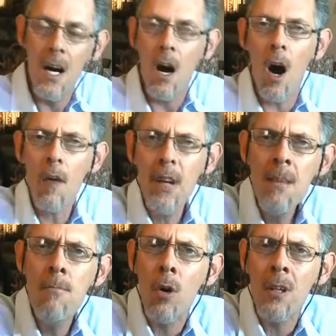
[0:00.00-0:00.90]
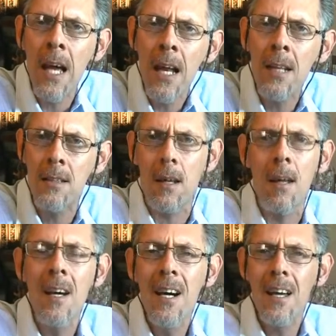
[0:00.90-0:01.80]
of
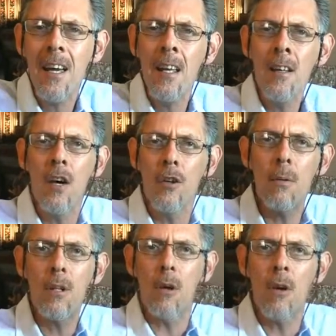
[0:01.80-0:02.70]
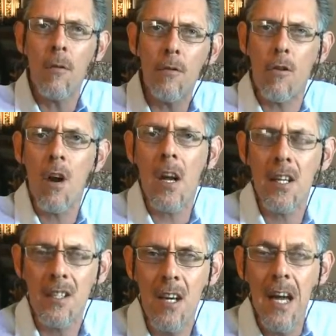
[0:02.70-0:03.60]
immortality in the return of
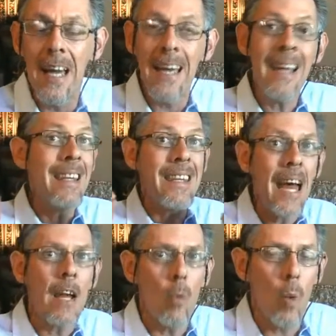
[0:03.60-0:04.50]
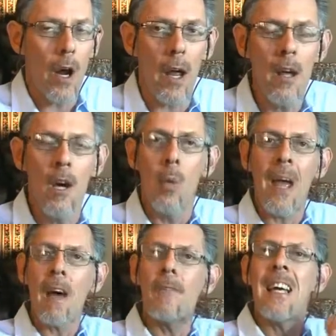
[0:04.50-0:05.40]
Christ. In that way,
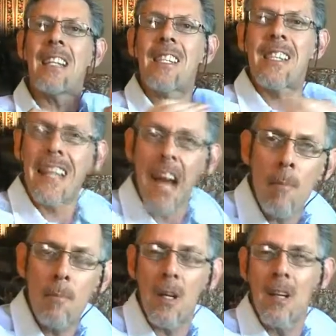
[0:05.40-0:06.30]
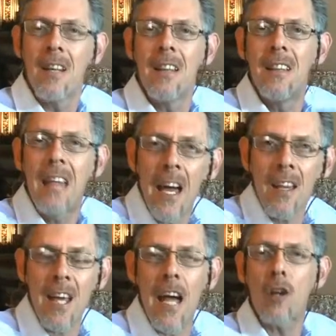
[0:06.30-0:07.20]
we have escaped
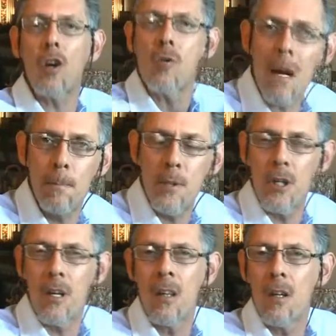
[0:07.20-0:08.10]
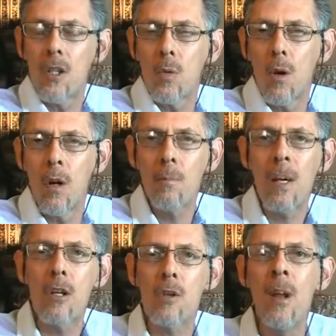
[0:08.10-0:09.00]
death and corruption in this world
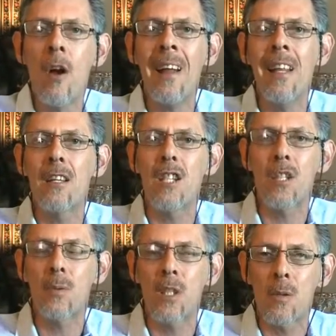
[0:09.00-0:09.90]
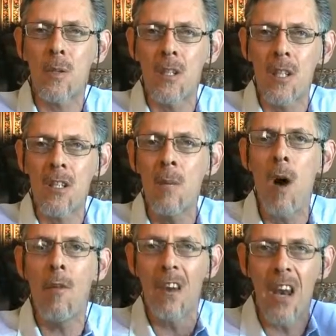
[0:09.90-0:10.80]
because we're not under the system
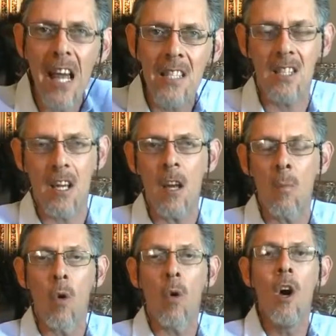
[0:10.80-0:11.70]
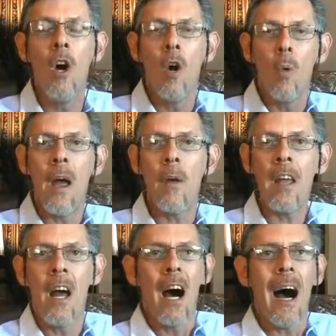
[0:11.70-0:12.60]
of lust anymore,
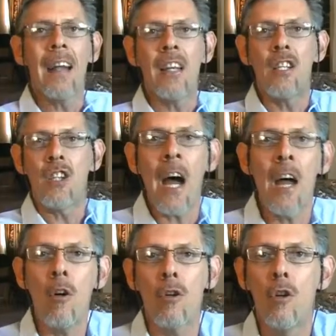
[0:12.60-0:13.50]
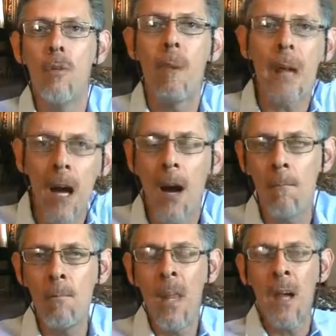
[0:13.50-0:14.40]
wherein I desire to
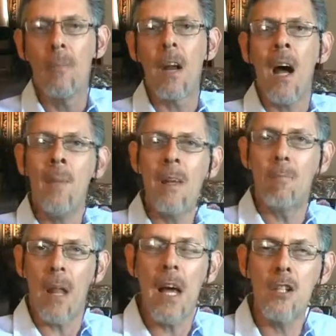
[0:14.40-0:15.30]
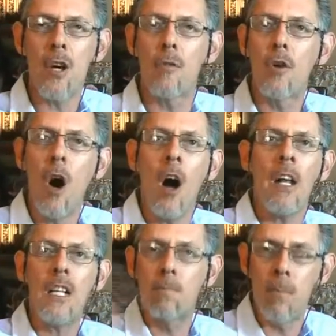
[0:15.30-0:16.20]
become, but I'm in the place of God
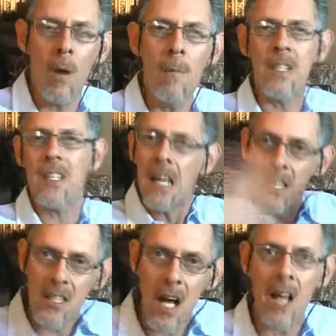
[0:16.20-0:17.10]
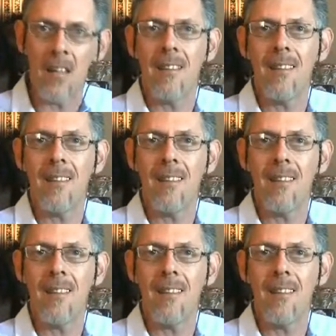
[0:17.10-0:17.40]
has promised it's done